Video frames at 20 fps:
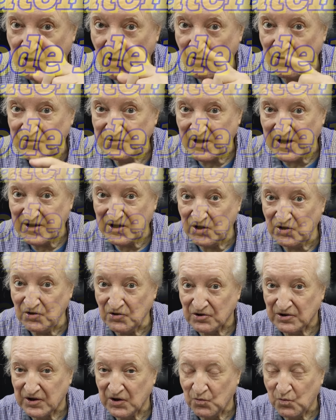go and take a
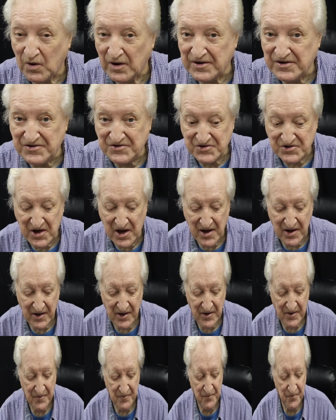look at what he's
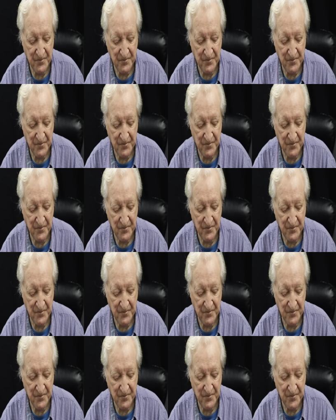saying.